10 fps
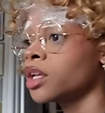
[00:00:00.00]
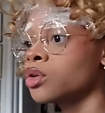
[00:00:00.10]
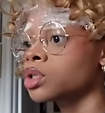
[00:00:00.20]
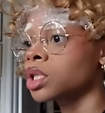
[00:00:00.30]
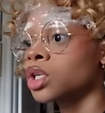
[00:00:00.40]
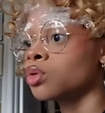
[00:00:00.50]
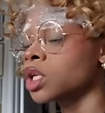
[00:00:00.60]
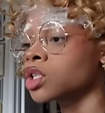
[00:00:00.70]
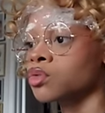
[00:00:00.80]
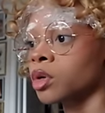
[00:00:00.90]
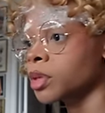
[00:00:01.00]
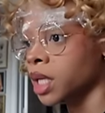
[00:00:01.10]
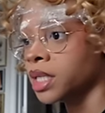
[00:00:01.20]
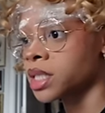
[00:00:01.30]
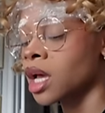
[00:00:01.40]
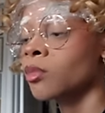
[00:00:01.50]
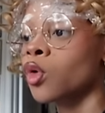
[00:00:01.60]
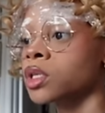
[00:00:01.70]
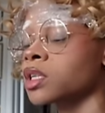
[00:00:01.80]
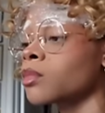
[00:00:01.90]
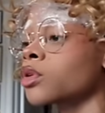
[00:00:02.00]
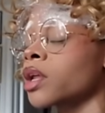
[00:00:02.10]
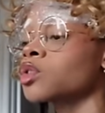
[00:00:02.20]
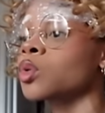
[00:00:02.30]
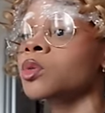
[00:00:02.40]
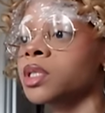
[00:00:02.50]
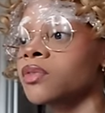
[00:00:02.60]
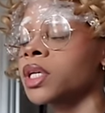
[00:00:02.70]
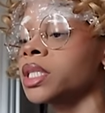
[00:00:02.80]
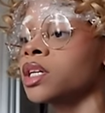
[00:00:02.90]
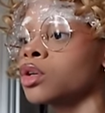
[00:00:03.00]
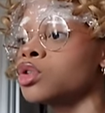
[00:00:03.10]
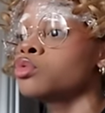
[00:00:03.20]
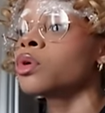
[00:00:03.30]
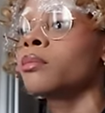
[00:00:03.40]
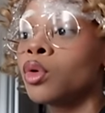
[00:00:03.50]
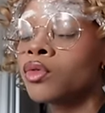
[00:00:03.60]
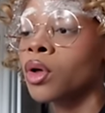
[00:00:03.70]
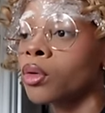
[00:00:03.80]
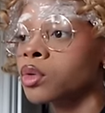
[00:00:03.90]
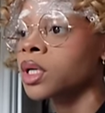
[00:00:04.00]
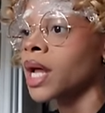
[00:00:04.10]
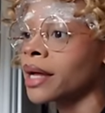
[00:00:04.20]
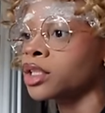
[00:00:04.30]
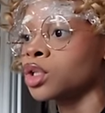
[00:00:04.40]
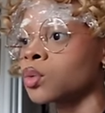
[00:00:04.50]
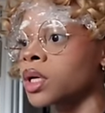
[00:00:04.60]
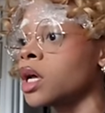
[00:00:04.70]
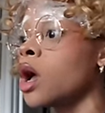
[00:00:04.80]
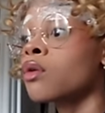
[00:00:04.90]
And usually you can just replace them, or some creators will specifically tell you to remove the old one and add the new one.